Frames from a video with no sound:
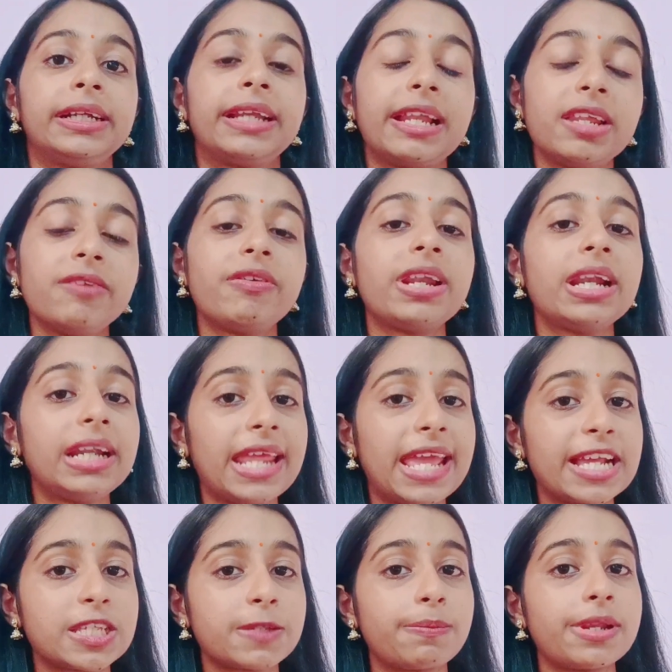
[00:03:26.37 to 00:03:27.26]
delivery
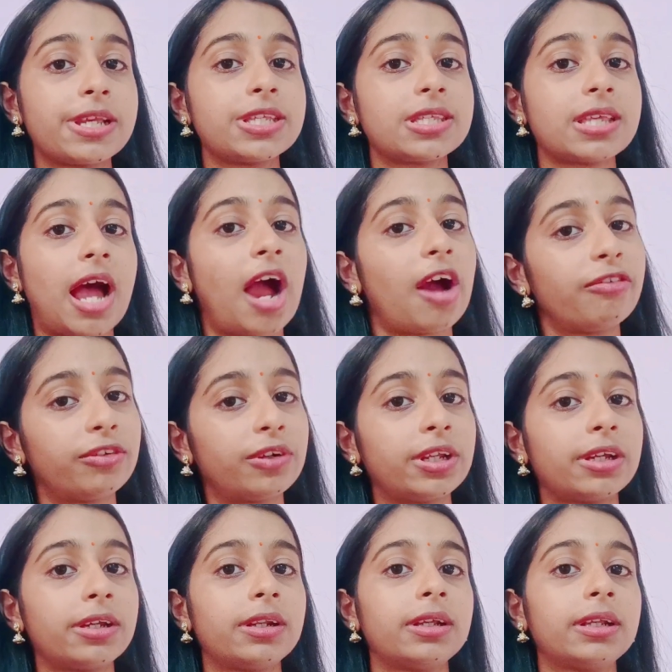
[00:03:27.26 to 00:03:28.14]
takes place
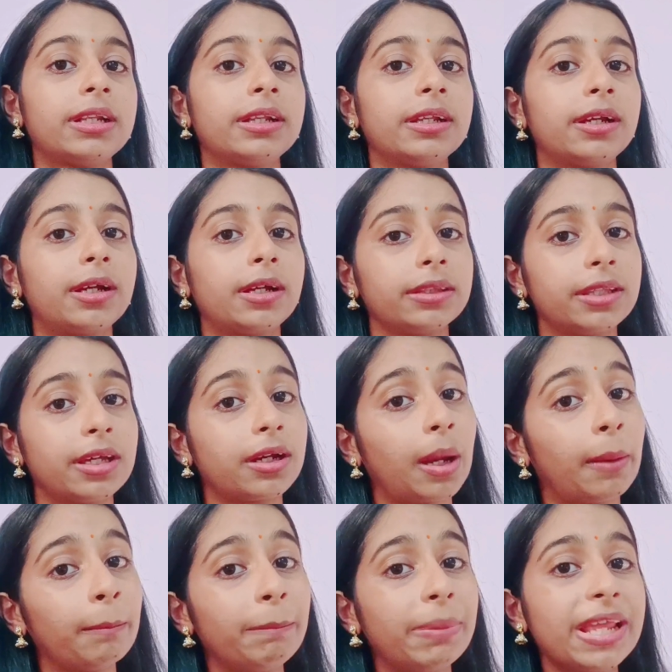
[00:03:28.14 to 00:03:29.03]
after the
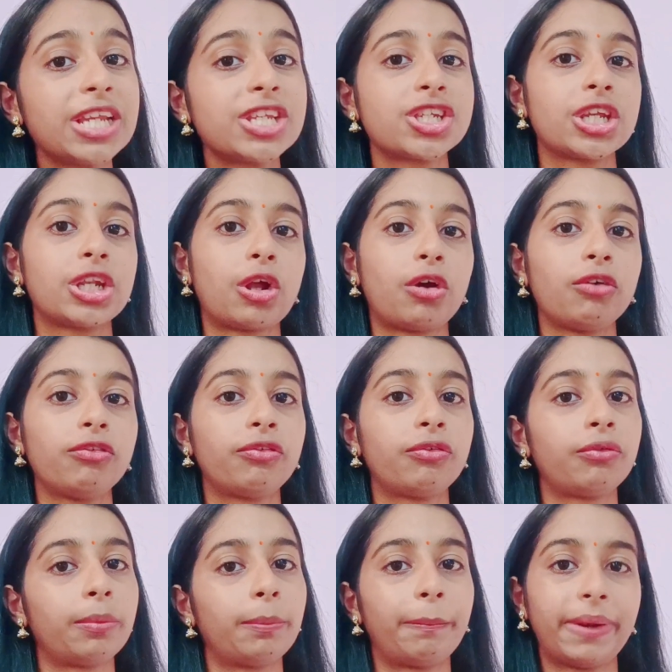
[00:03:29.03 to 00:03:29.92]
completion of
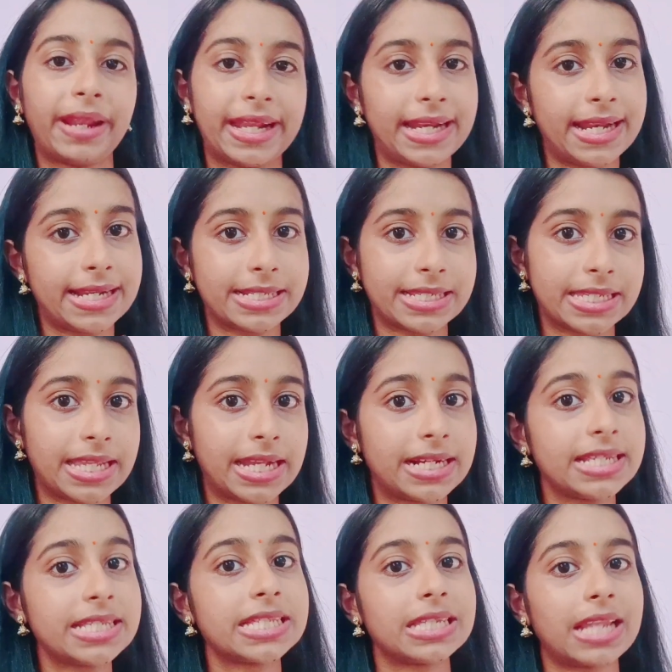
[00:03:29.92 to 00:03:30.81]
pregnancy
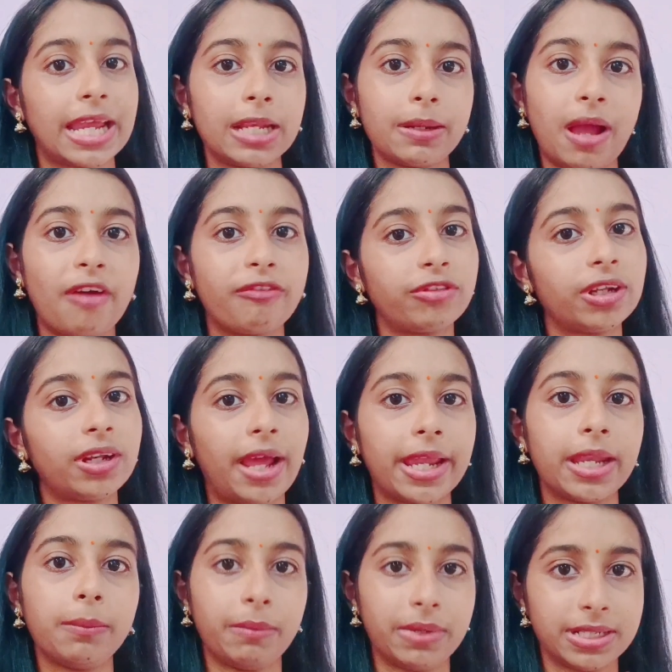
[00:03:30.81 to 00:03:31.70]
that is nine after
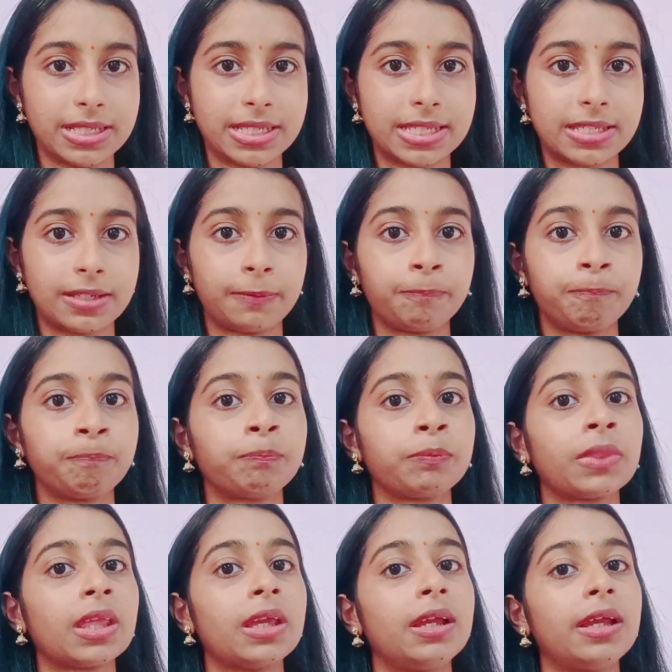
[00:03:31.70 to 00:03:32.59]
nine months.
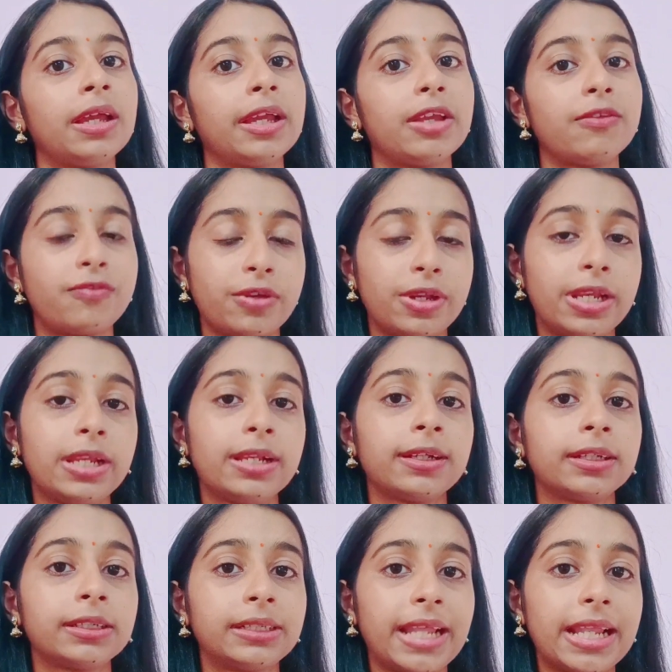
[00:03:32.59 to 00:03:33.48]
If
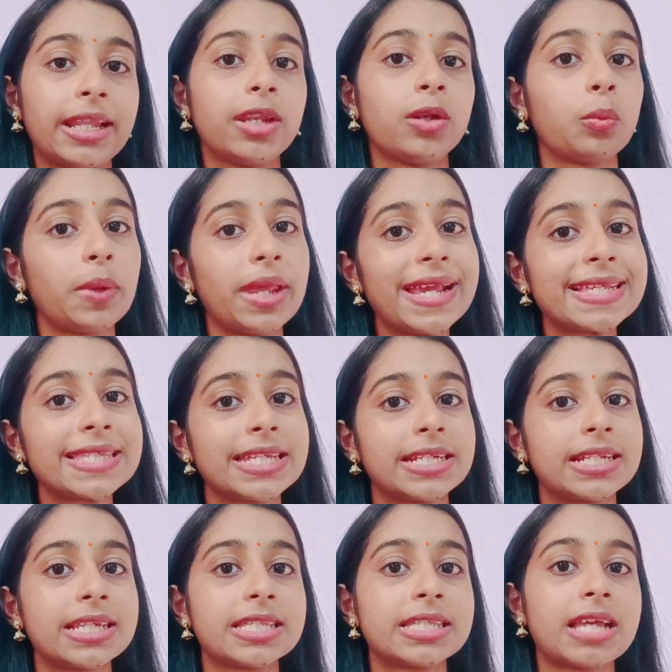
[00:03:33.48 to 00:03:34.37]
we tell in weeks,
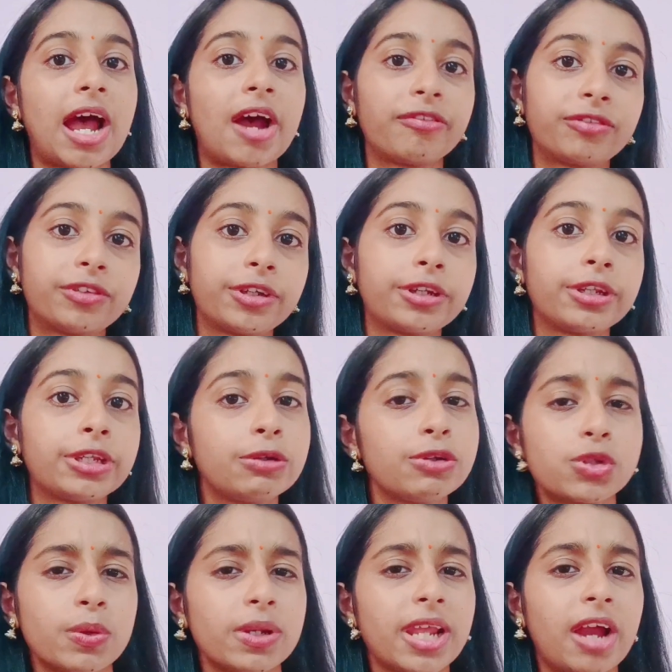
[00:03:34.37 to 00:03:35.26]
it is after
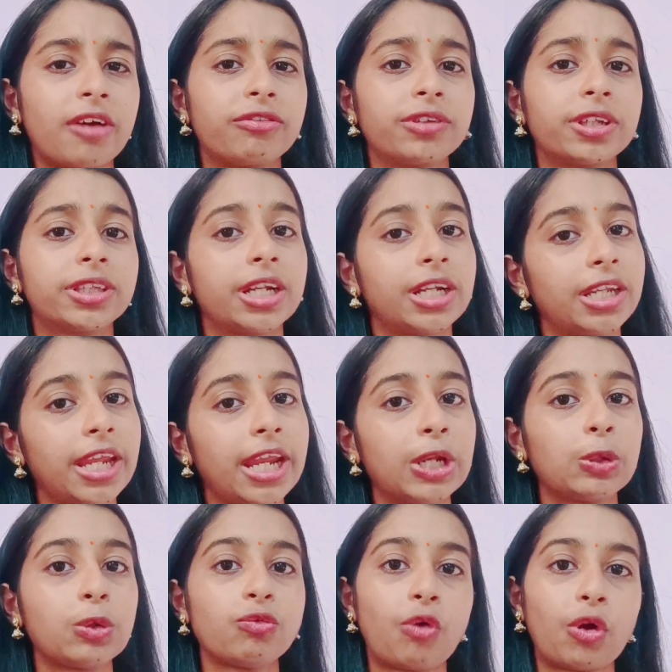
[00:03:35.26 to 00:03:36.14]
usually after
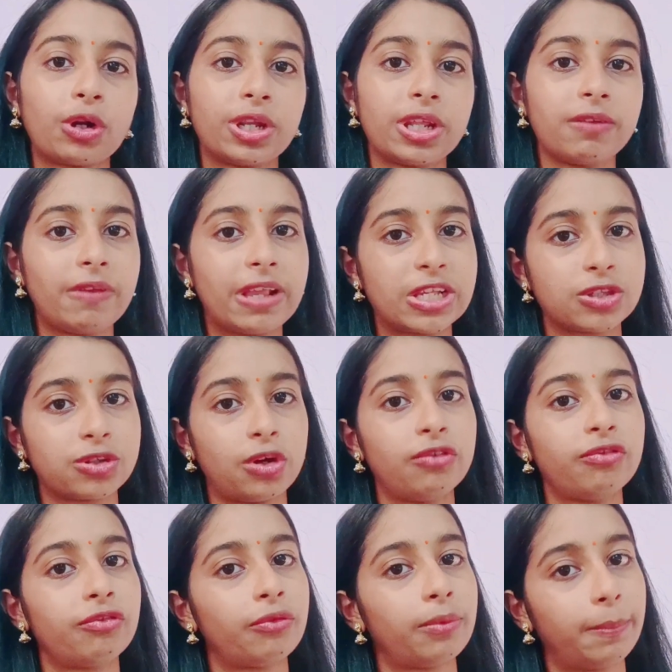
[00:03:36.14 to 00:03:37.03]
38 to 40 weeks
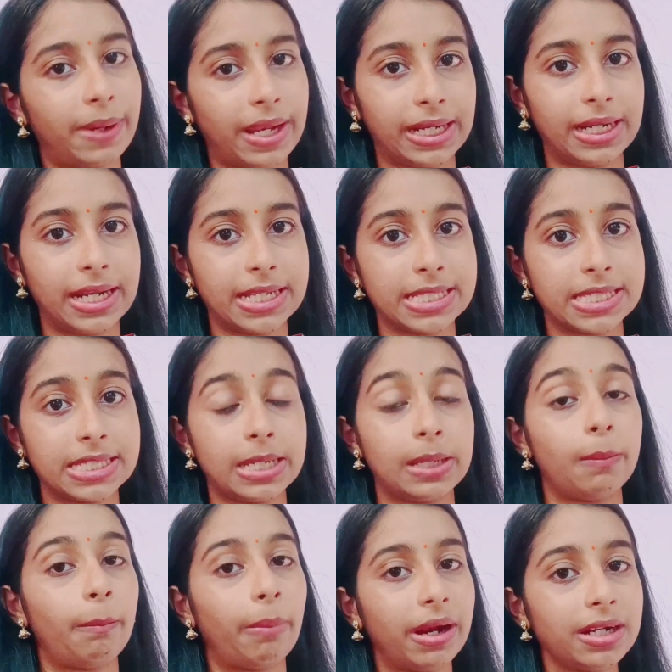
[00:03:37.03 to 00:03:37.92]
of
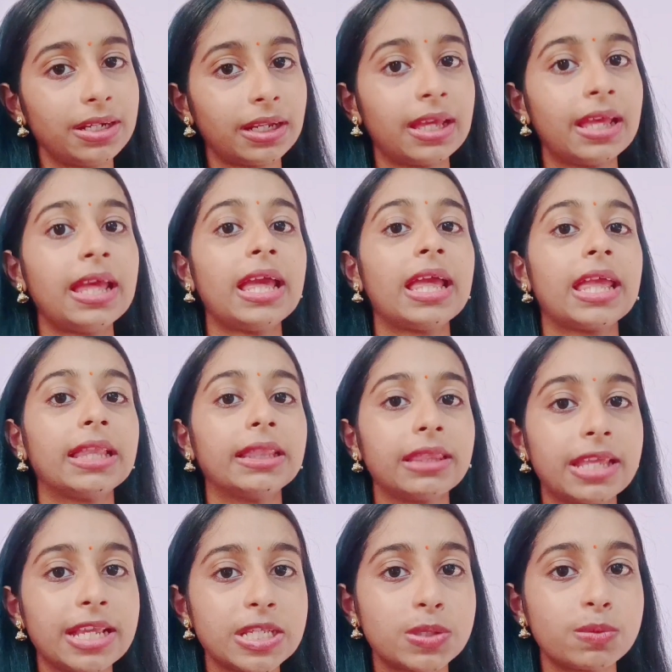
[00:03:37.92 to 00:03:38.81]
pregnancy. But
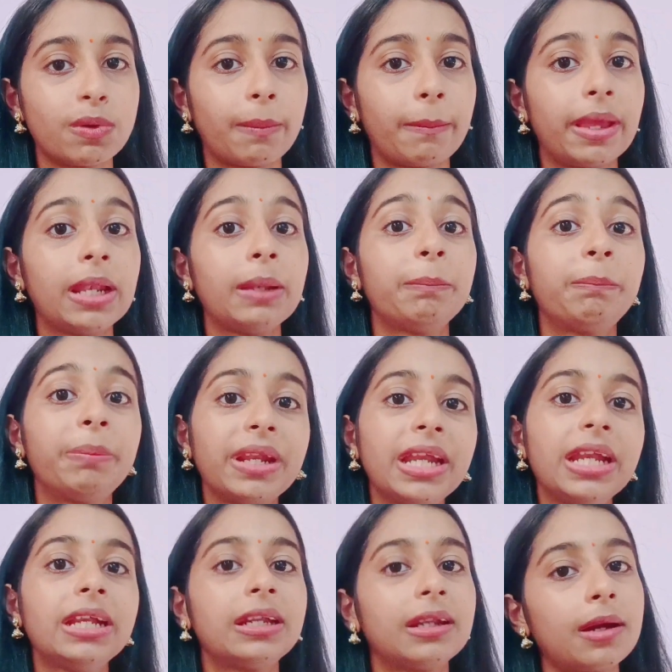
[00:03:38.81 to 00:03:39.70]
in these women,
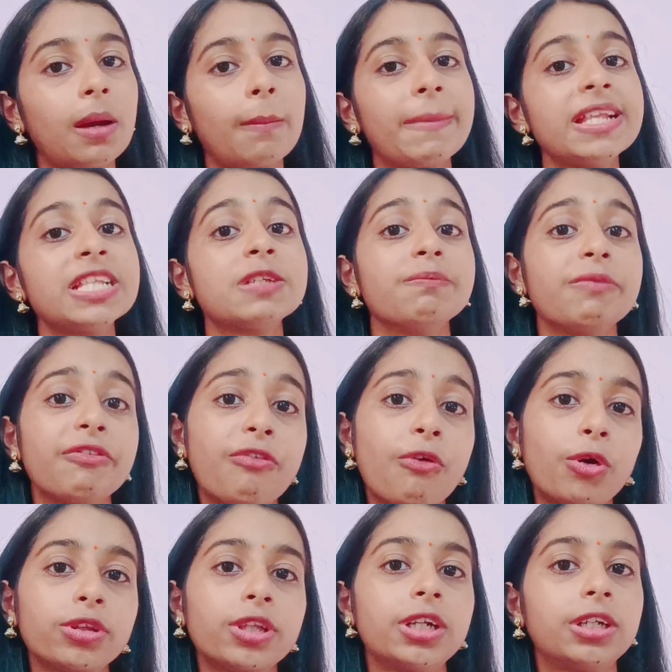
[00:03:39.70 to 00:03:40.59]
preterm means
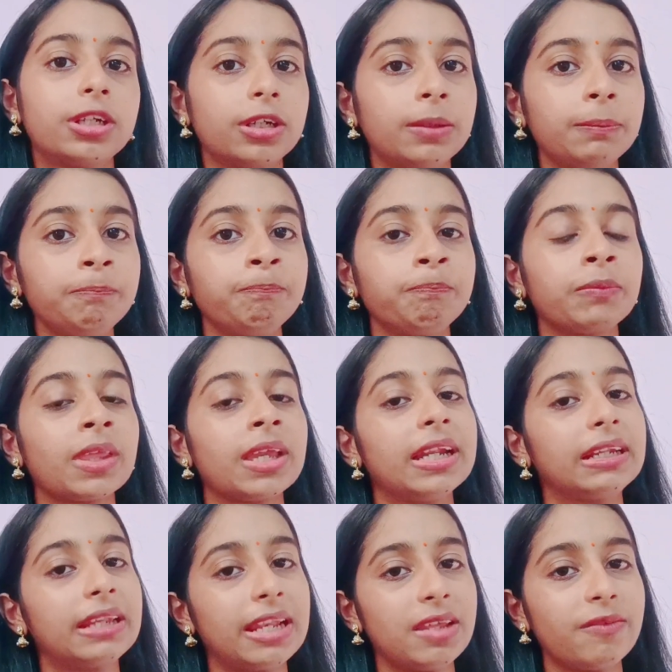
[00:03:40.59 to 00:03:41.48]
before the term
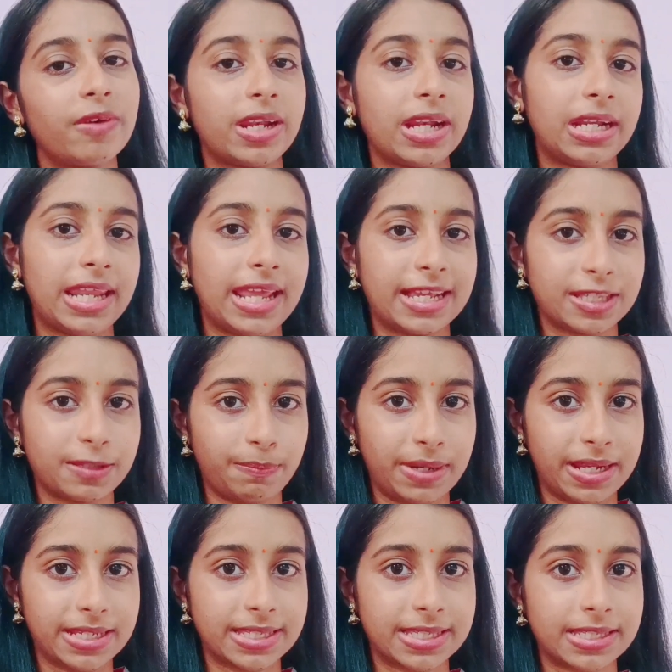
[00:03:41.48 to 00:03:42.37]
delivery takes
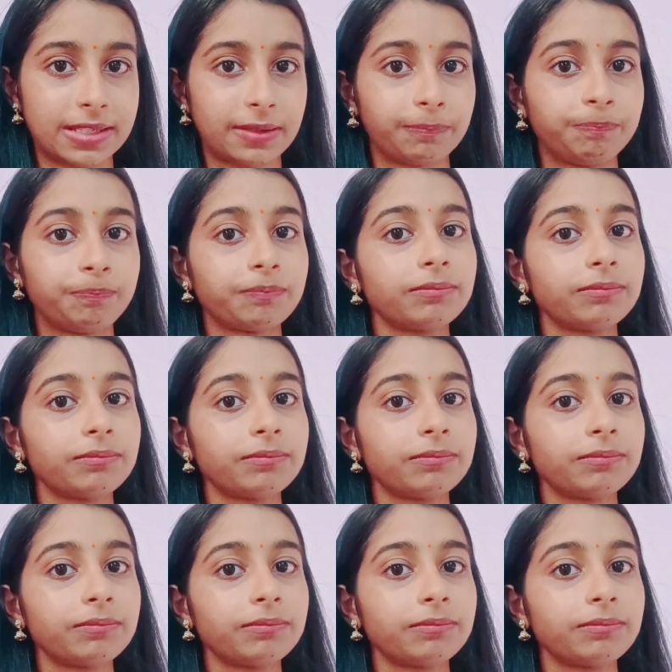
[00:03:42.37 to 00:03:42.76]
place.